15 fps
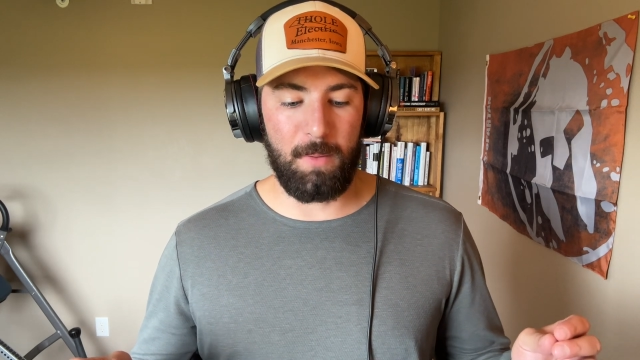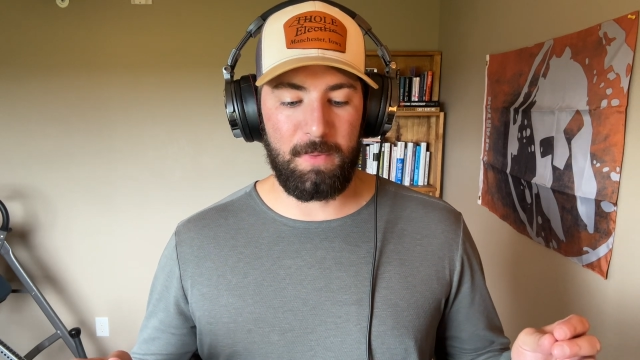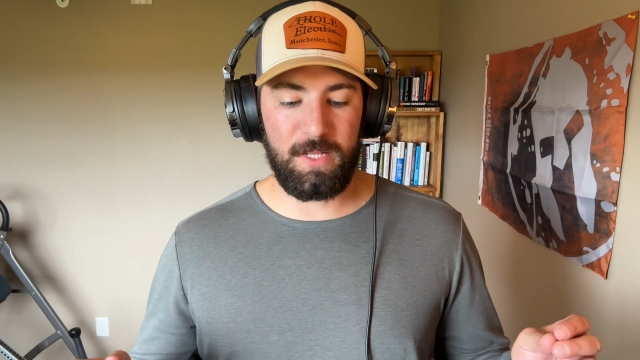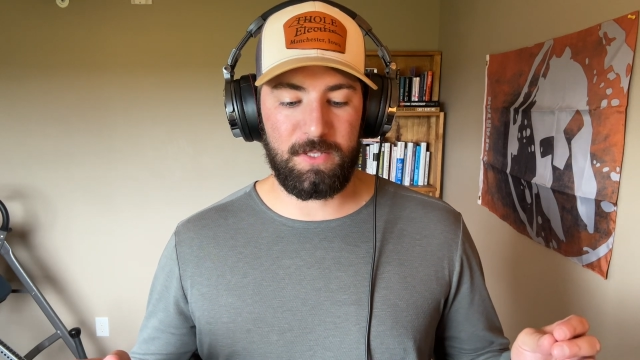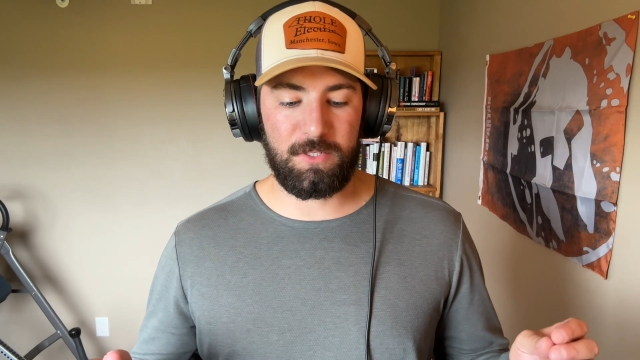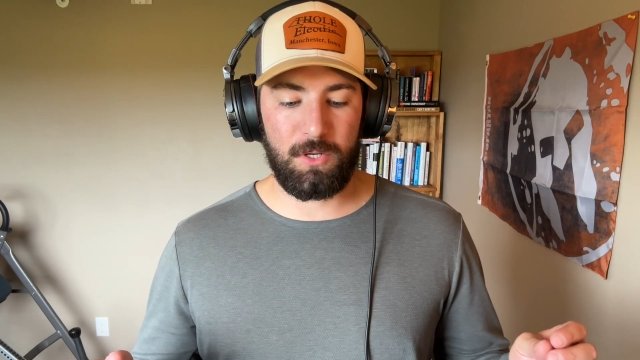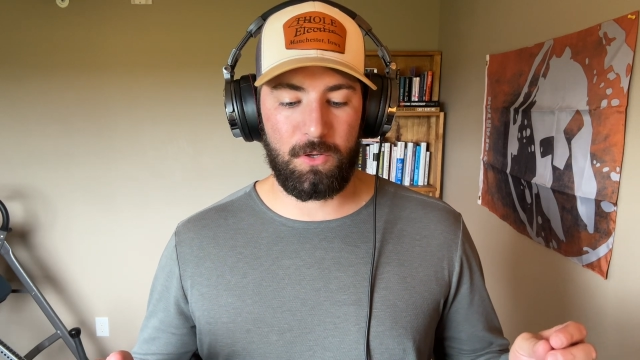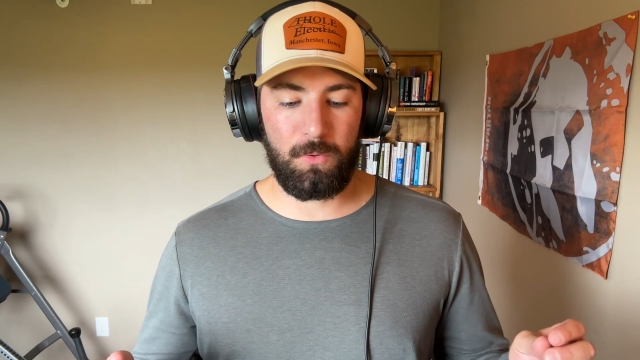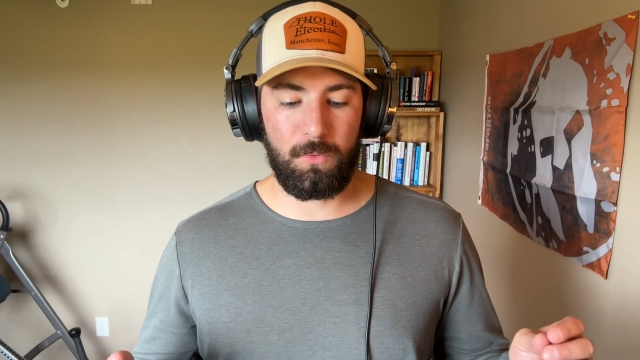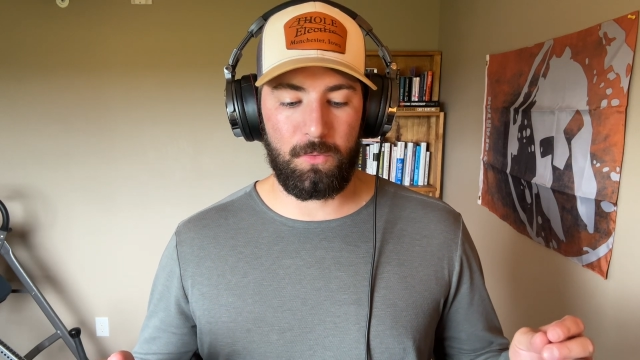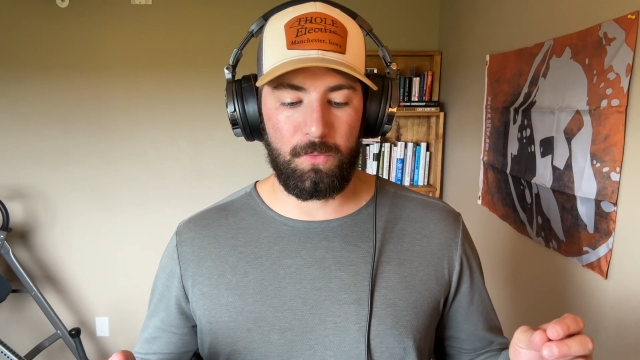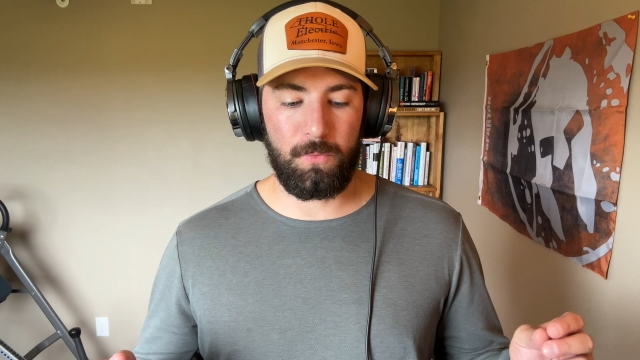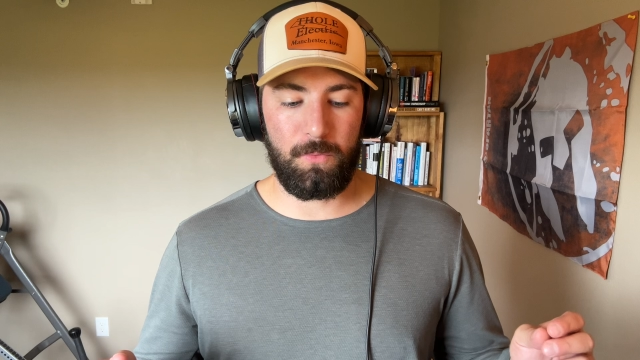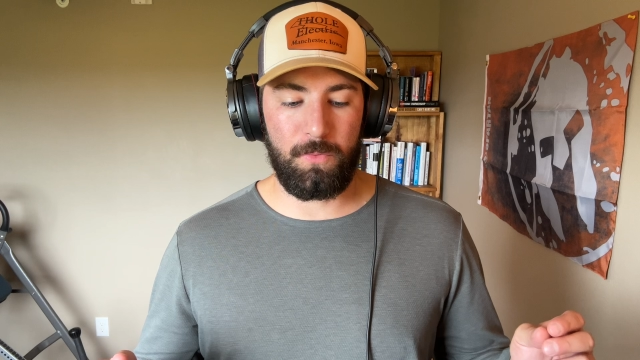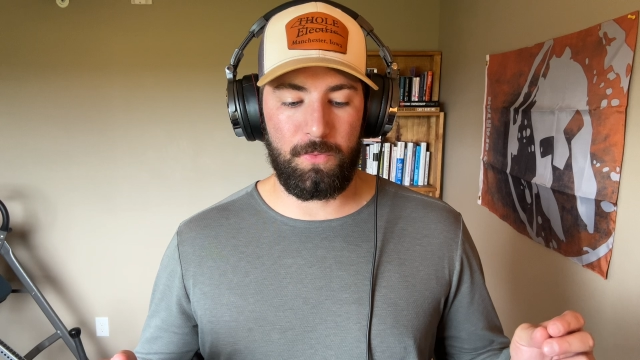And so
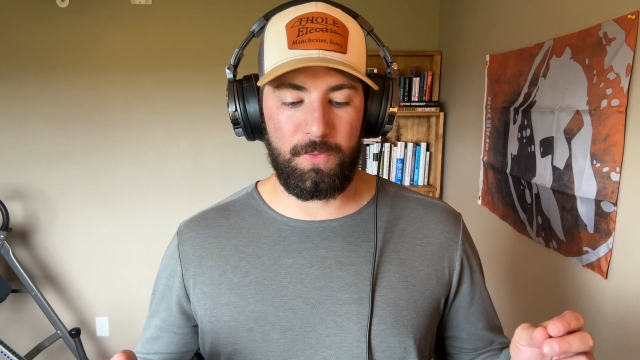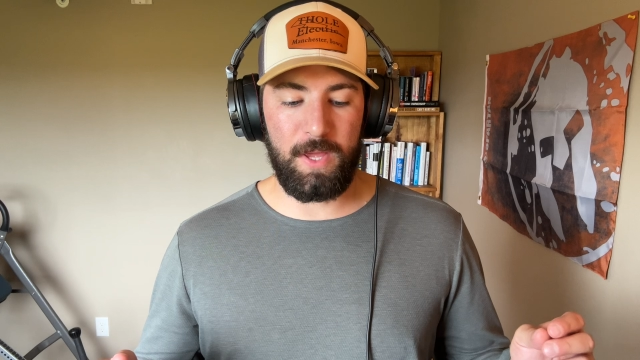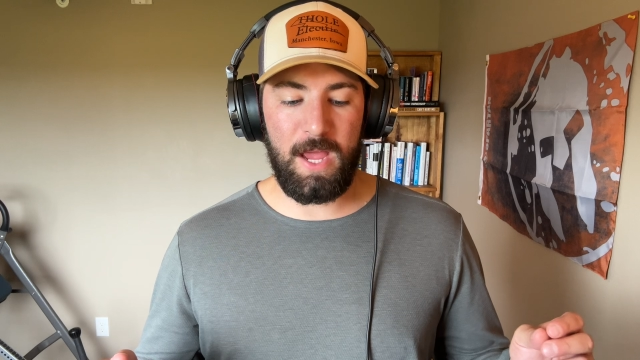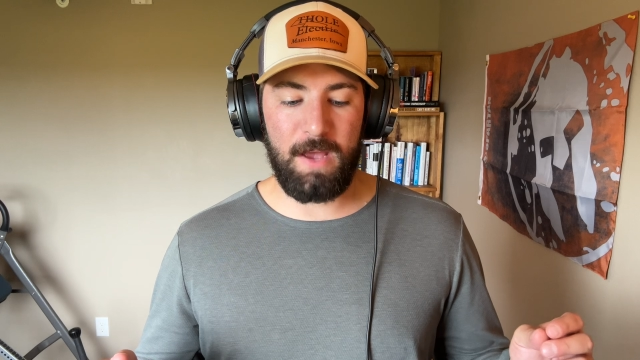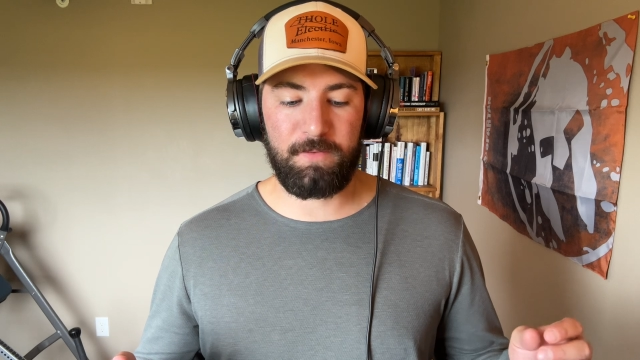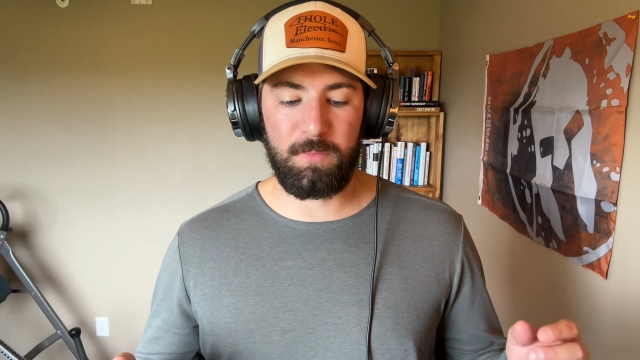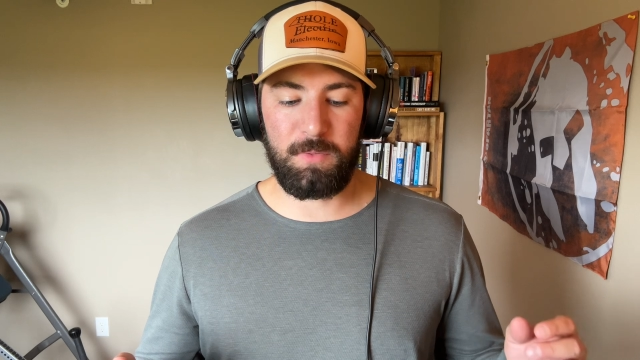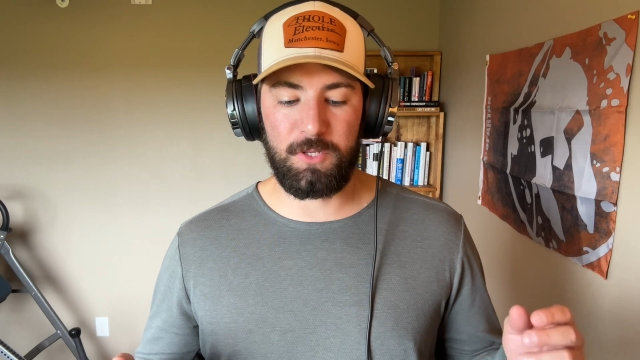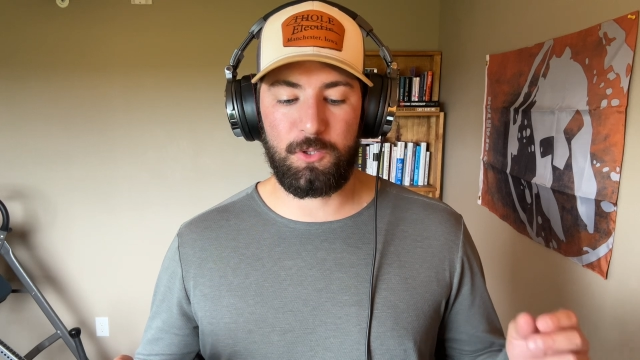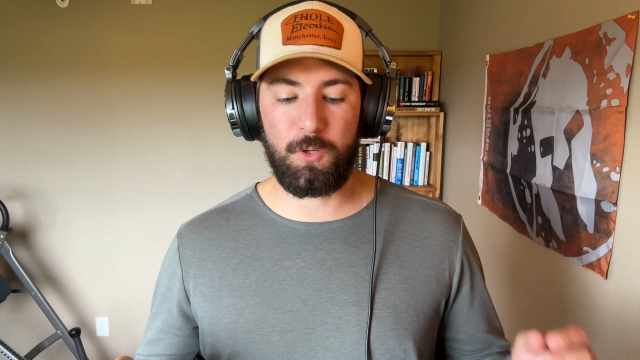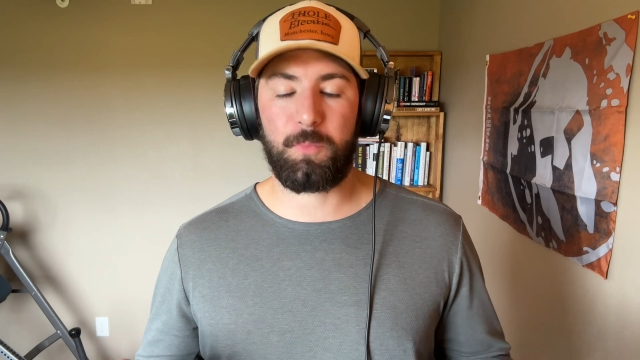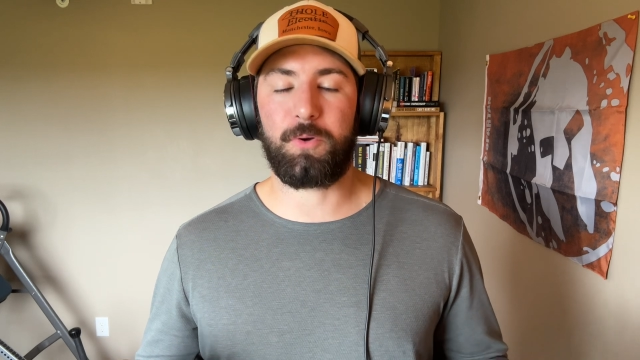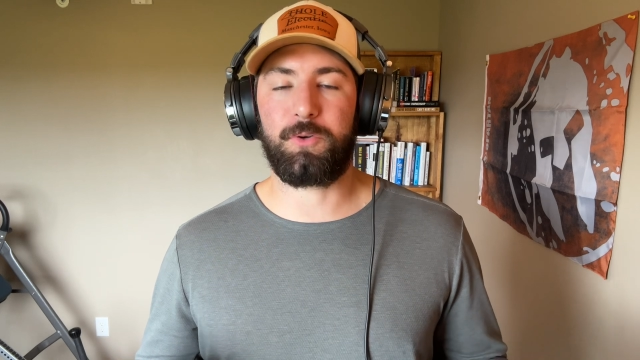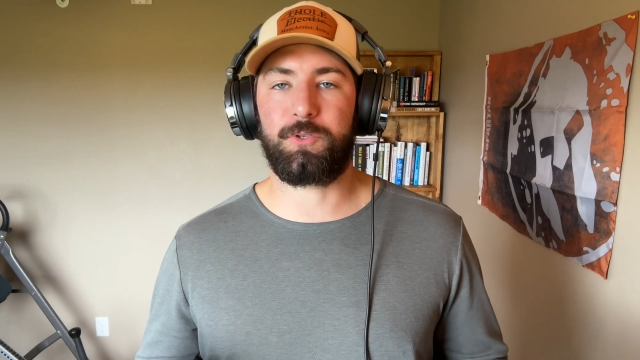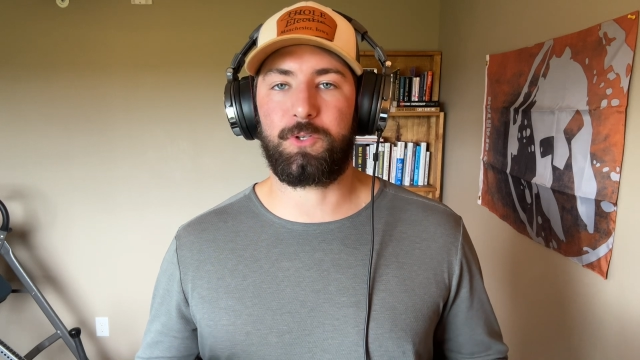they have to be
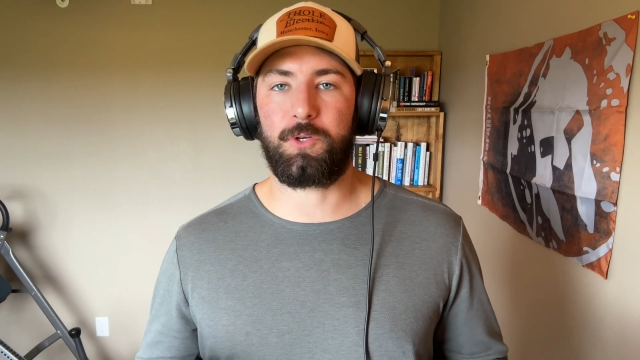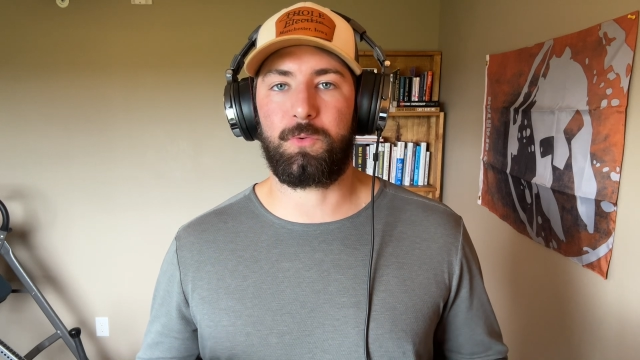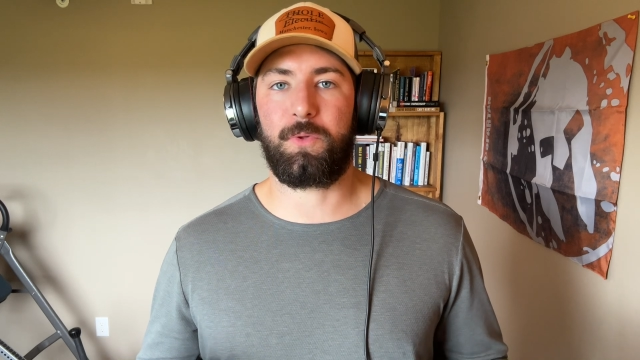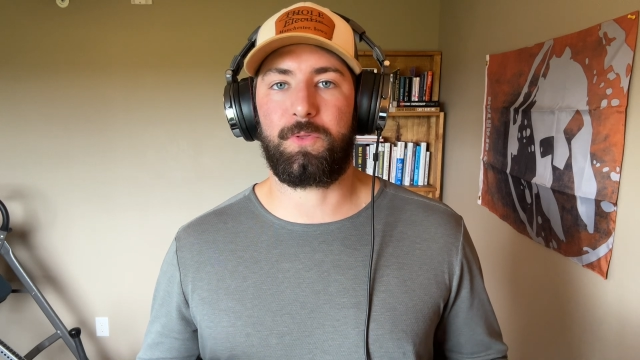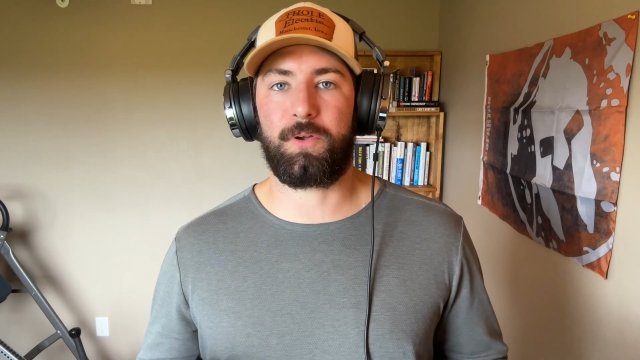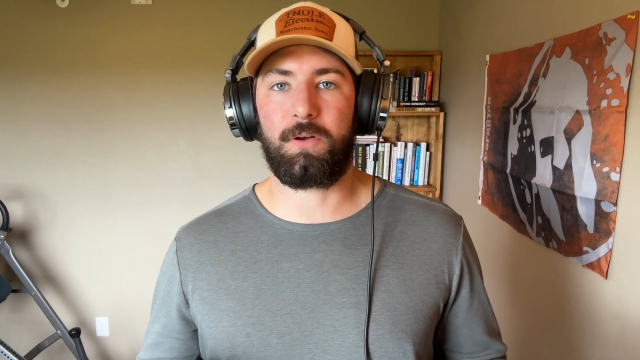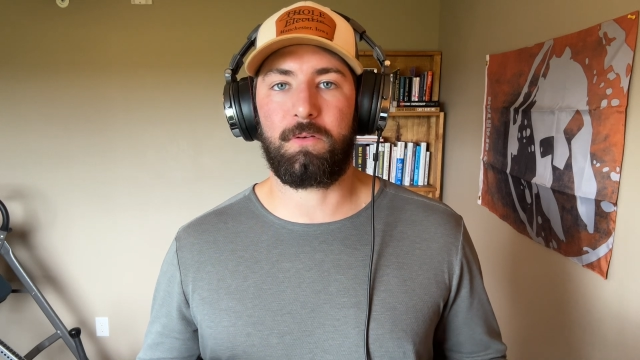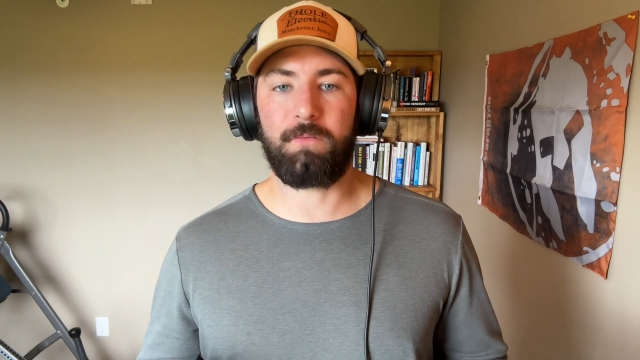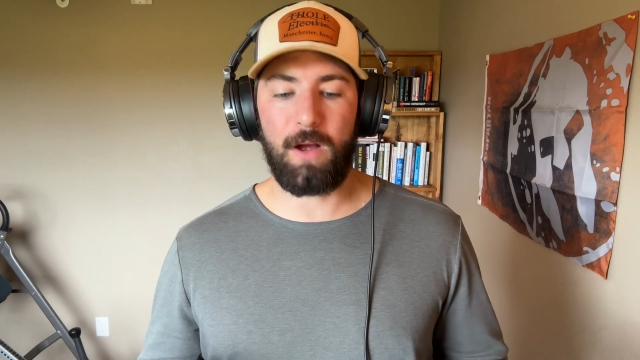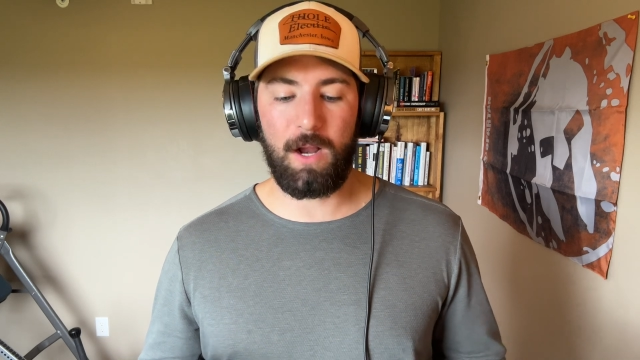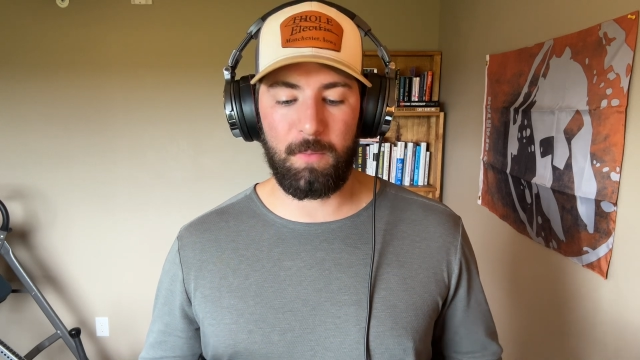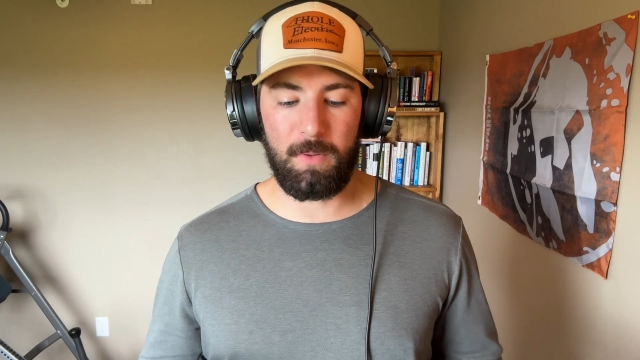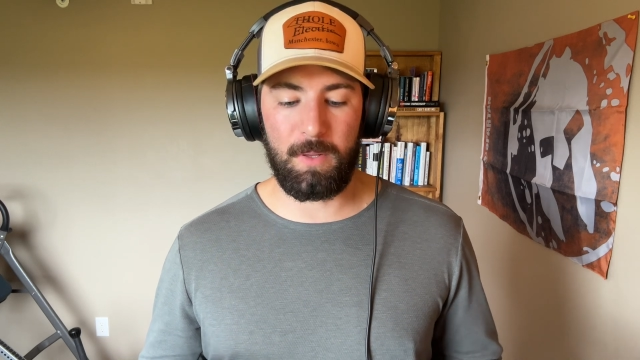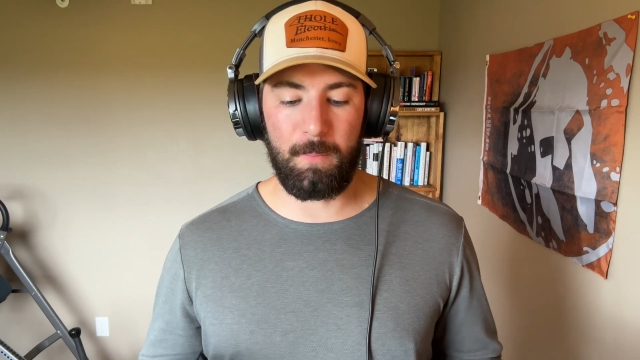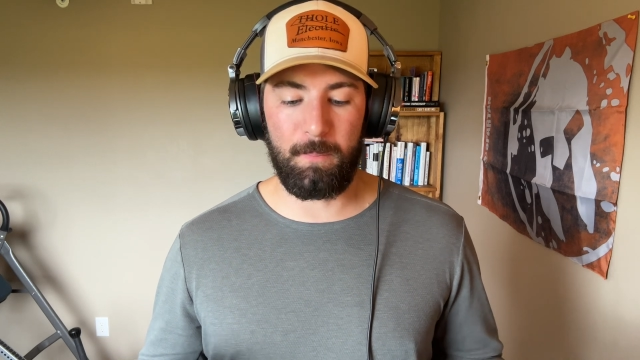super in tune with their
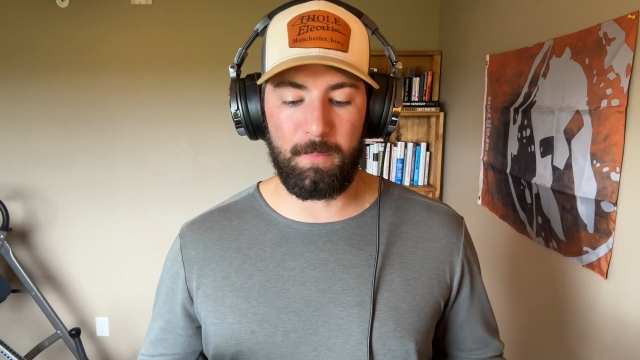environment.